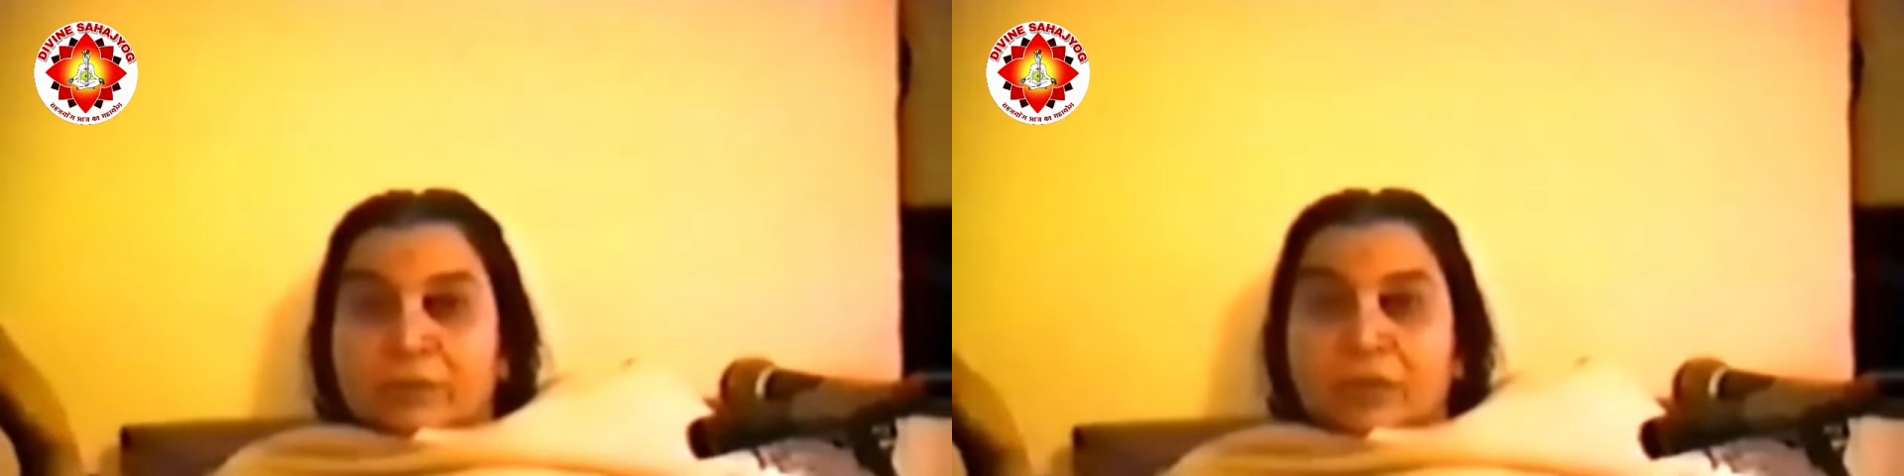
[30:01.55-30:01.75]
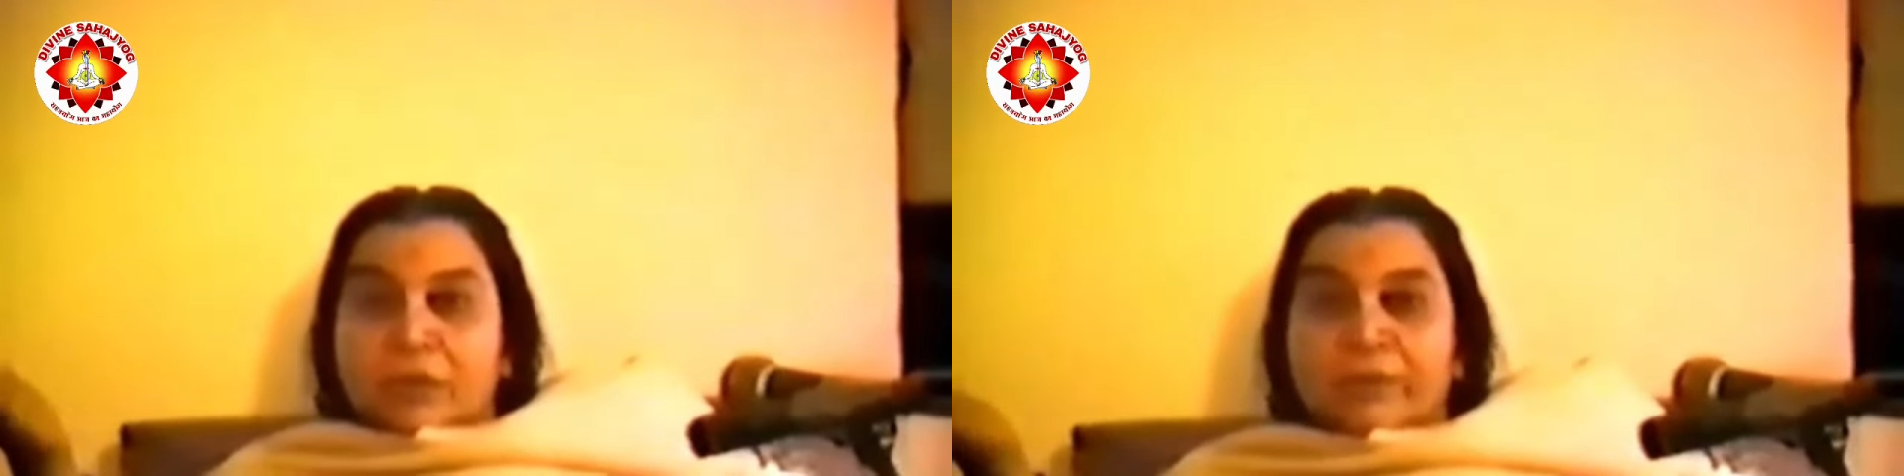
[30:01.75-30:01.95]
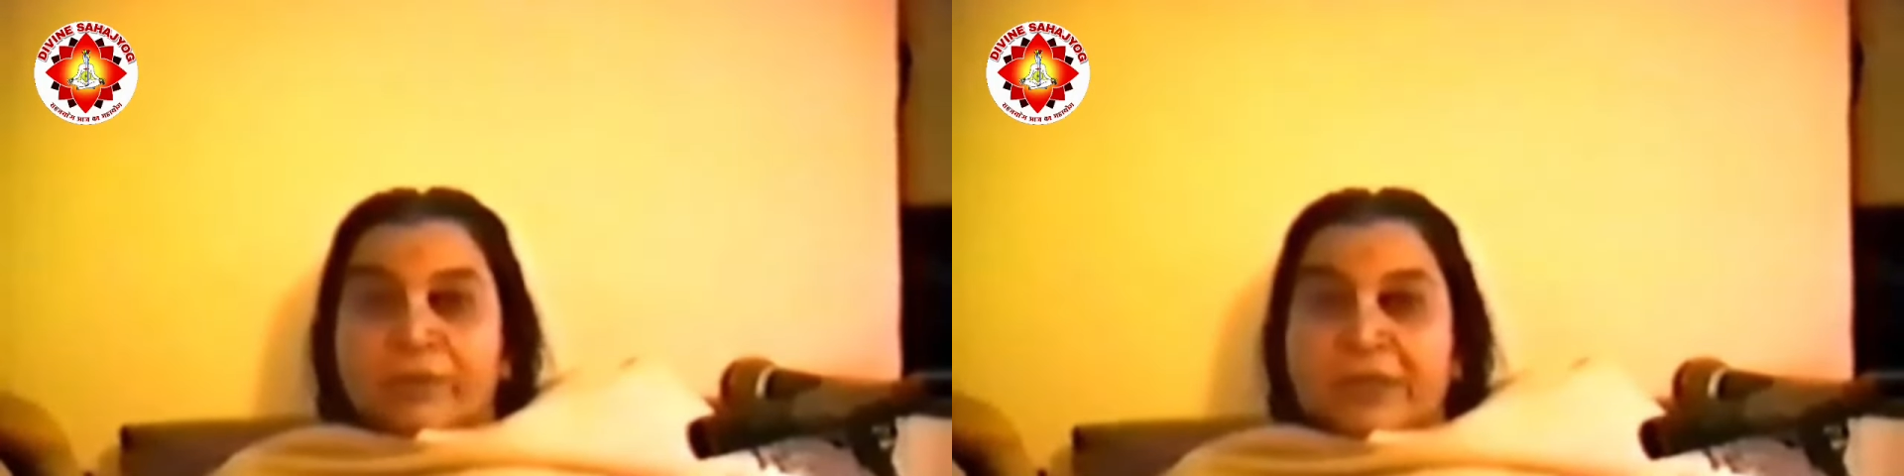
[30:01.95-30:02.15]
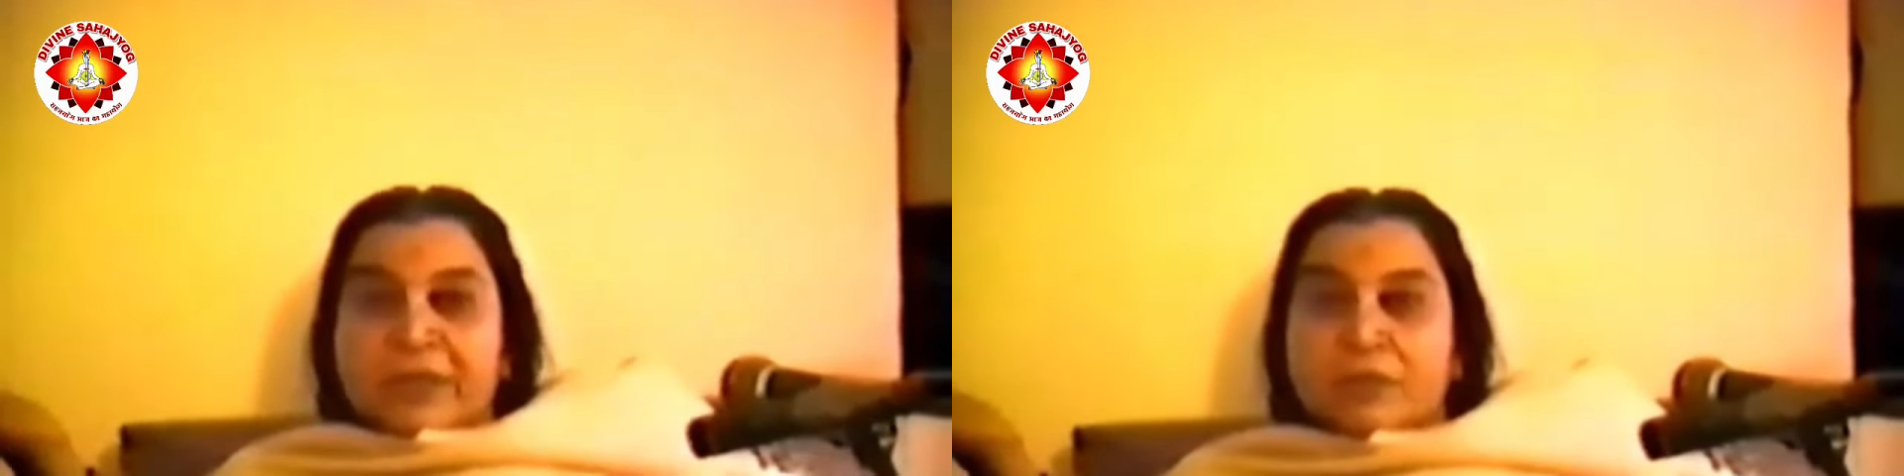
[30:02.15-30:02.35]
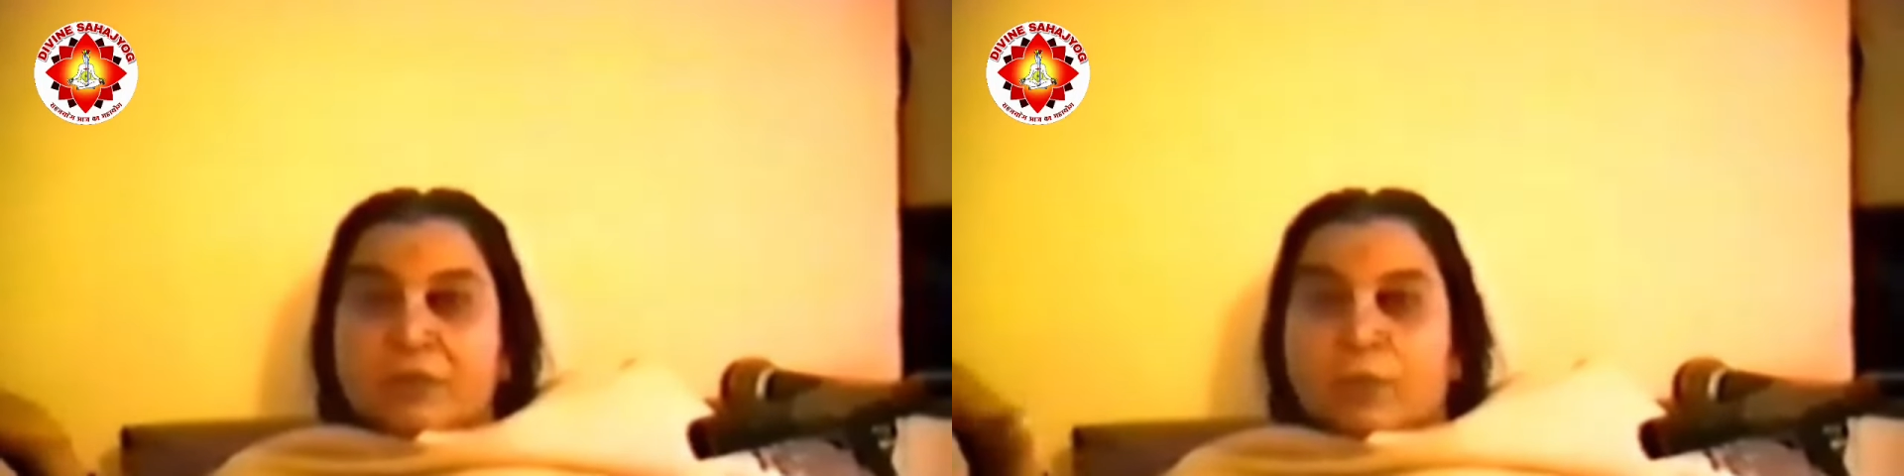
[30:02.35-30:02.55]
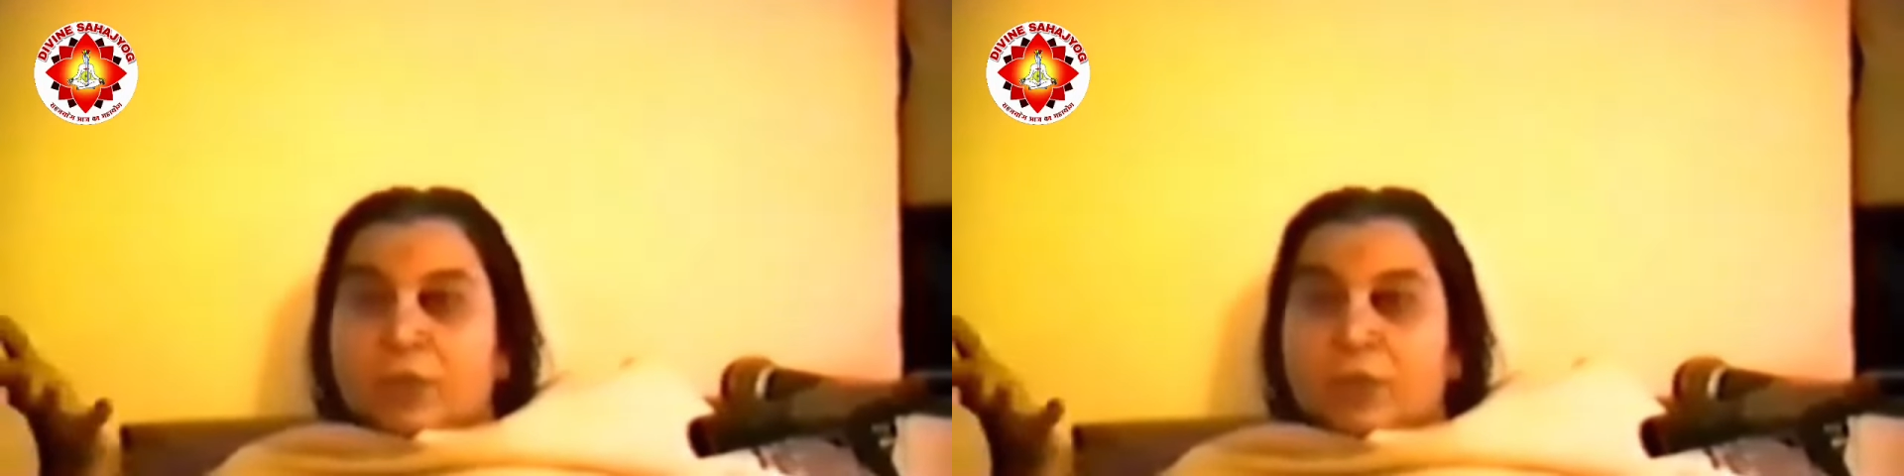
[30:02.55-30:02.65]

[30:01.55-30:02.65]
because you wasted your